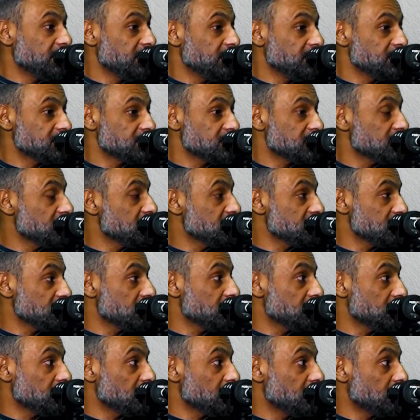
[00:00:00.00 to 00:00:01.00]
is
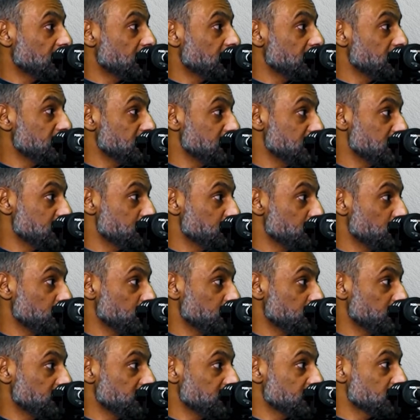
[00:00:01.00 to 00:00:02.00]

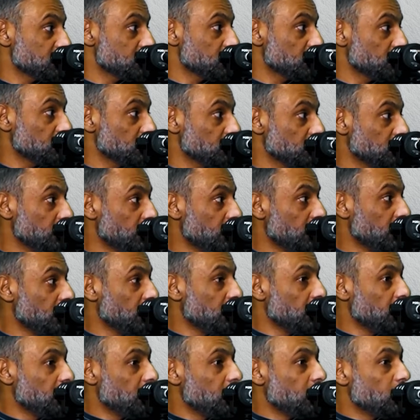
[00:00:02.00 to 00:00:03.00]
undisputable. So
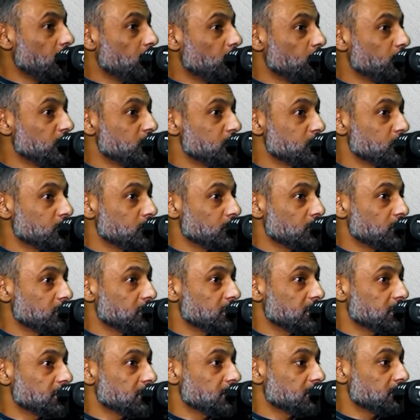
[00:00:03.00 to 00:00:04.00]
we
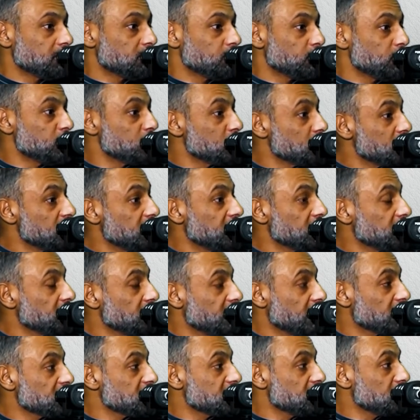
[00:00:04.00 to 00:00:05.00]
should take the
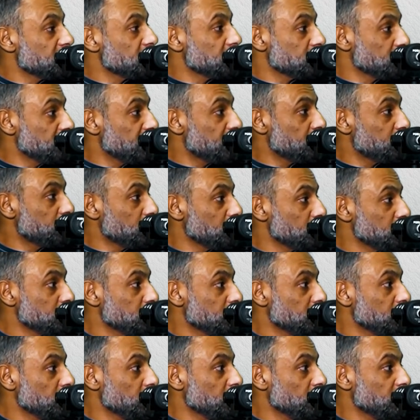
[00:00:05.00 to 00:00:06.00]
vaccine from that point
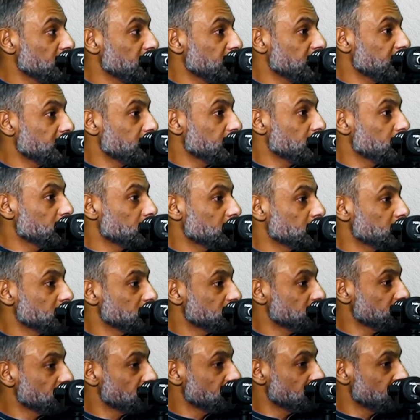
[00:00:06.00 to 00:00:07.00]
of view, in that, look,
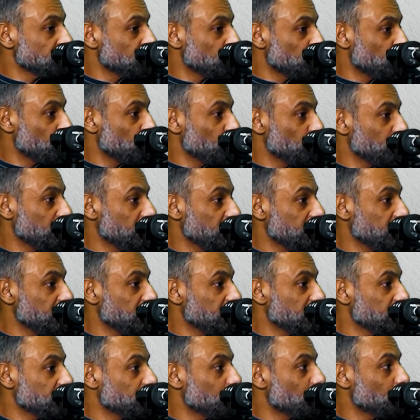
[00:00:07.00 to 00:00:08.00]

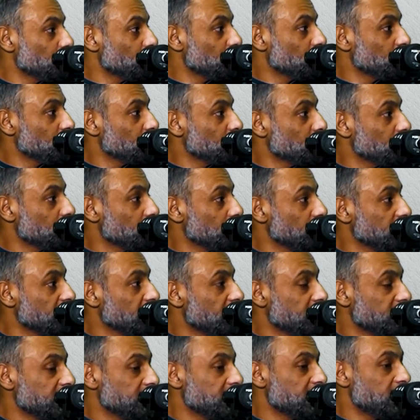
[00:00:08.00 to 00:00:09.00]
we
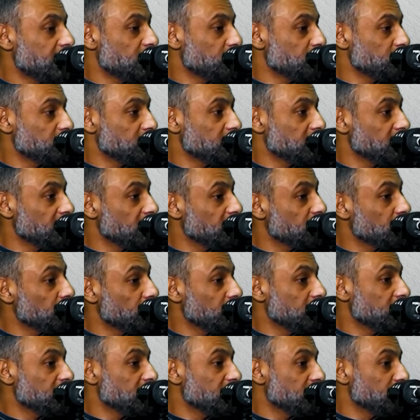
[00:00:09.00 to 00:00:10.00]
are now, if
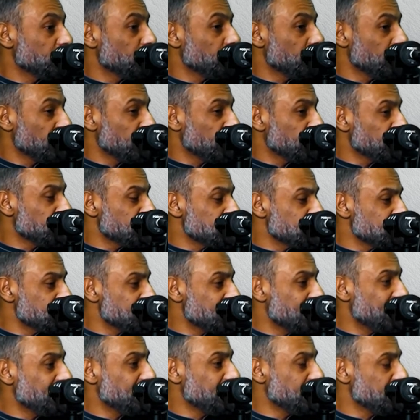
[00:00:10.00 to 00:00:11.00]
we
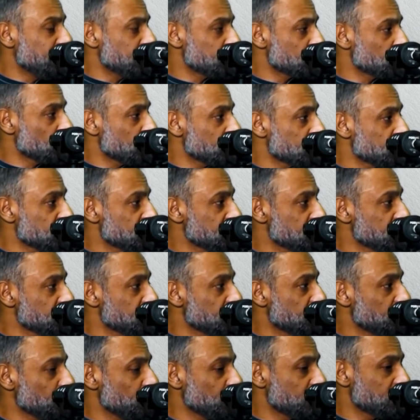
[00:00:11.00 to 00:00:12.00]
entertain these questions,
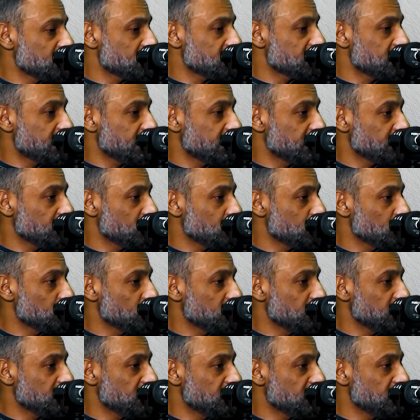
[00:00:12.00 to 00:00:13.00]
then we are starting to
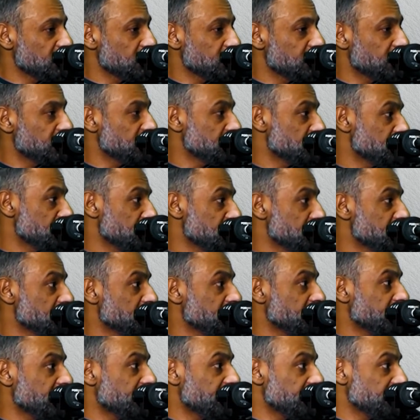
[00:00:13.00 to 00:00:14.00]
then indulge in
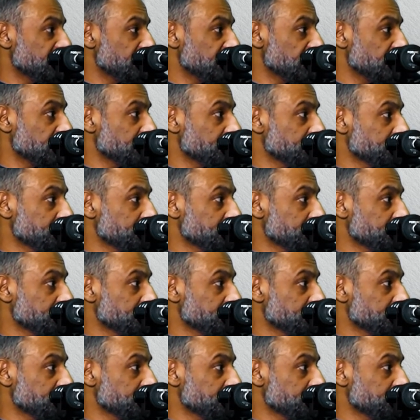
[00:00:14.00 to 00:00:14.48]
triviality.